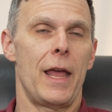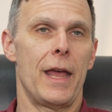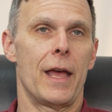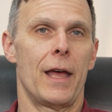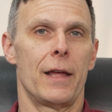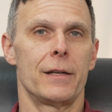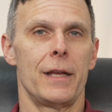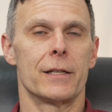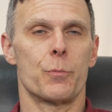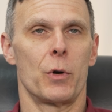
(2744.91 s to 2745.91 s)
And
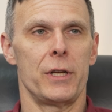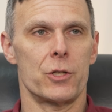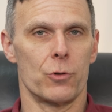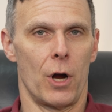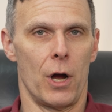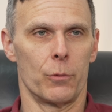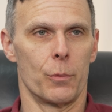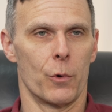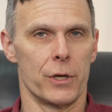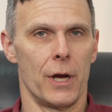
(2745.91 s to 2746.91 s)
it's pretty strong
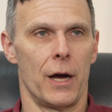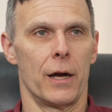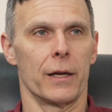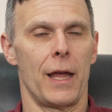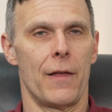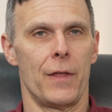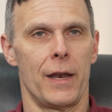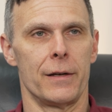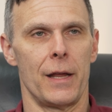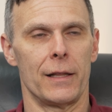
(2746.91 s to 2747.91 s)
when we're young, and
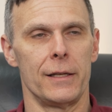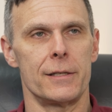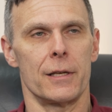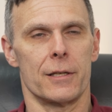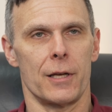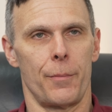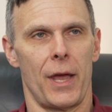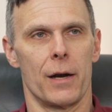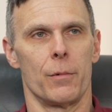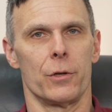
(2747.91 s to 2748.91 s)
then at least in some
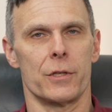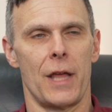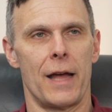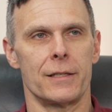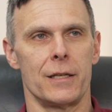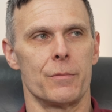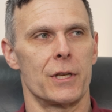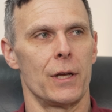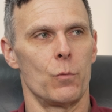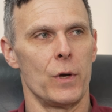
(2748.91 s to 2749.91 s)
animals, that seems
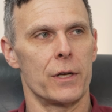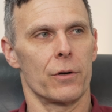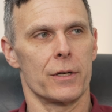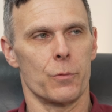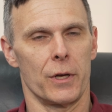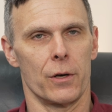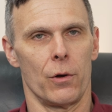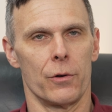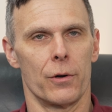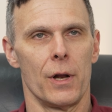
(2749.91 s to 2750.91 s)
to get weaker as we get
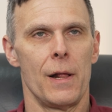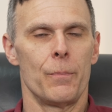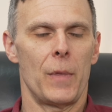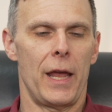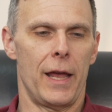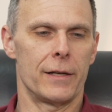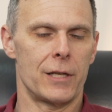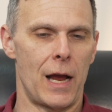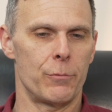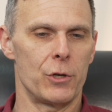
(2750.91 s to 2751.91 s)
older. And
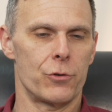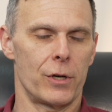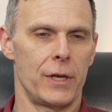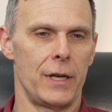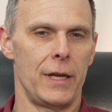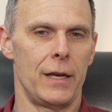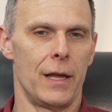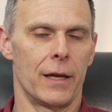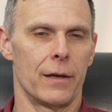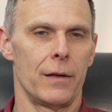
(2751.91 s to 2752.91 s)
time-restricted
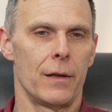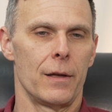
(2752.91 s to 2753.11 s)
eating,